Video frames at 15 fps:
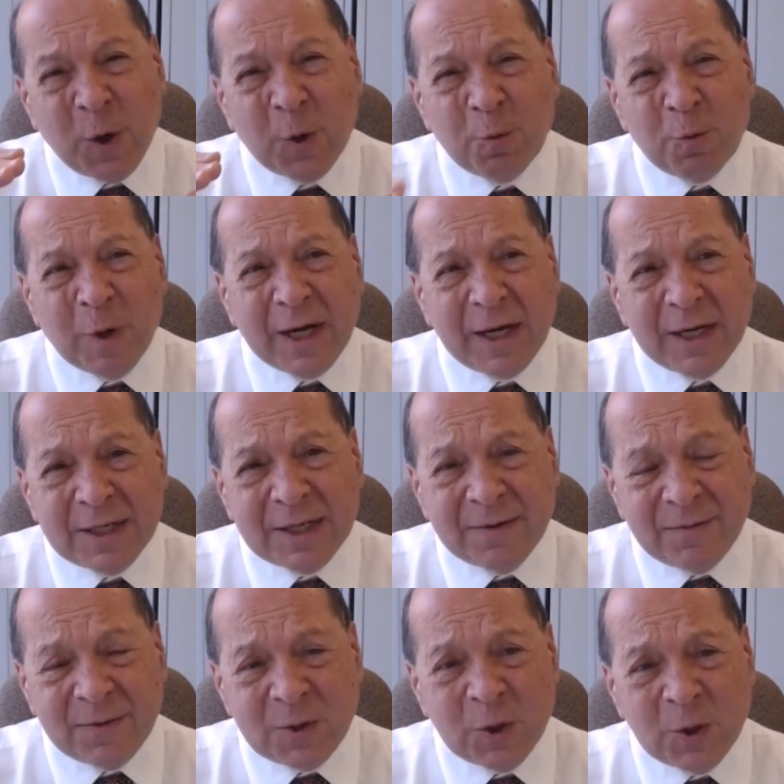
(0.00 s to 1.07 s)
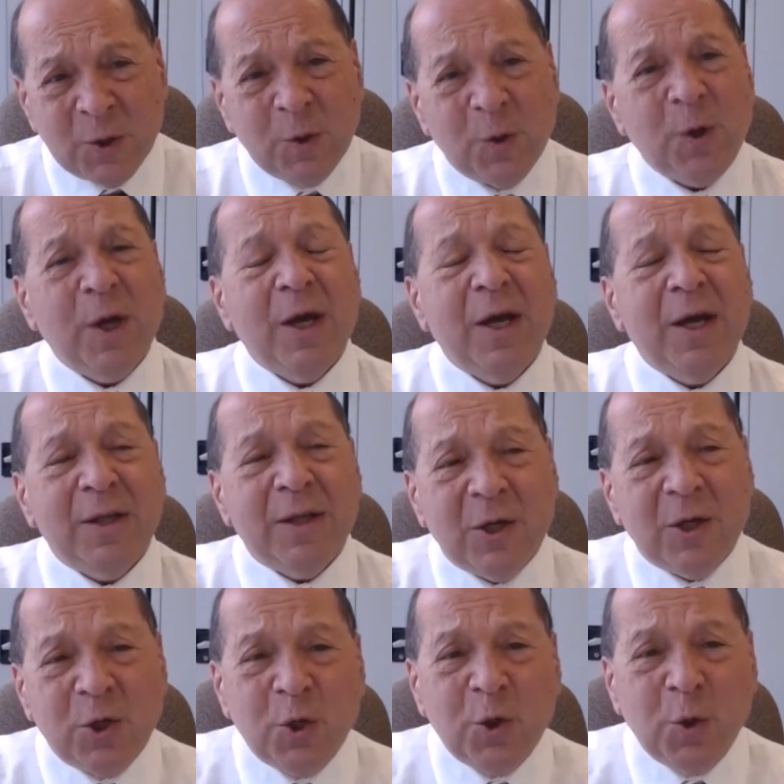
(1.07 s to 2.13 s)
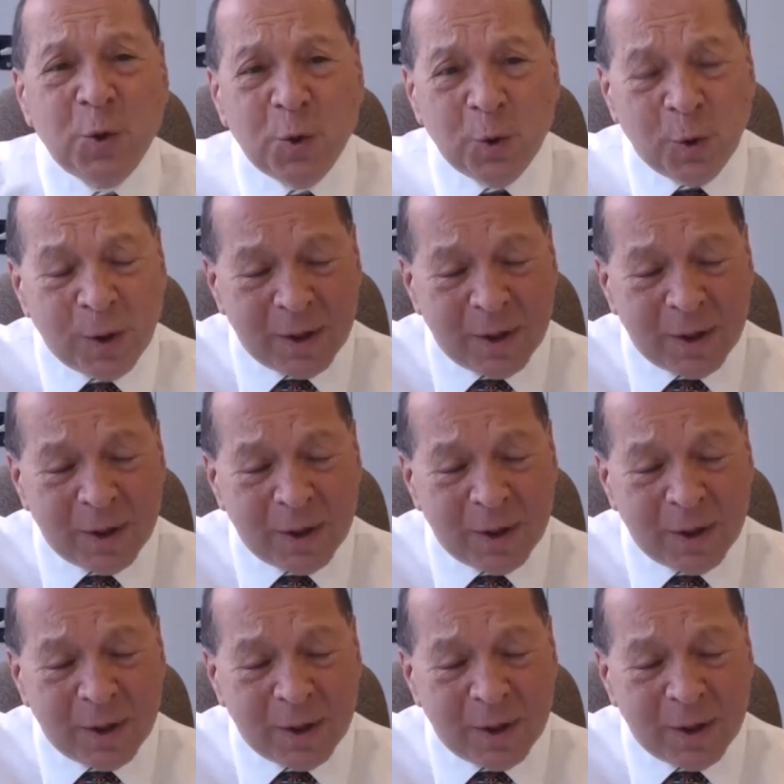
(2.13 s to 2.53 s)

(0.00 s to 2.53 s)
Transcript: relative to the new